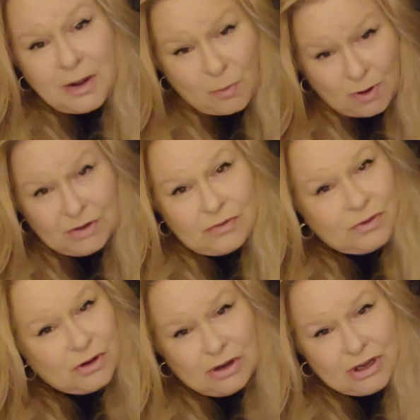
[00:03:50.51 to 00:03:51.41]

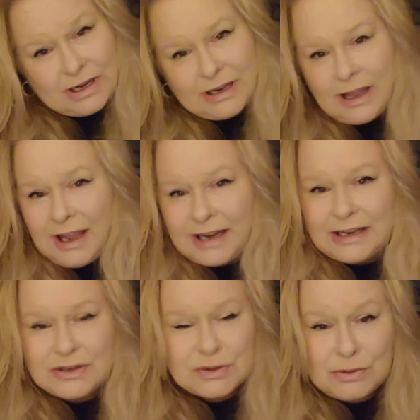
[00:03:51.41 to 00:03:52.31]
wonderful, good, and kind,
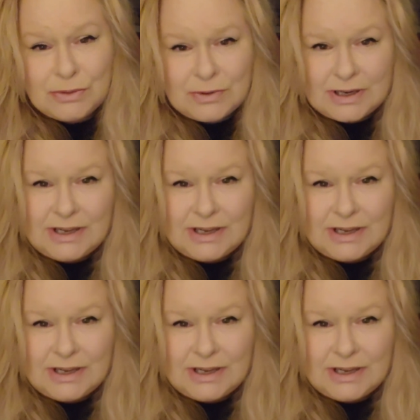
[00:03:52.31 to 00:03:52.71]
and true.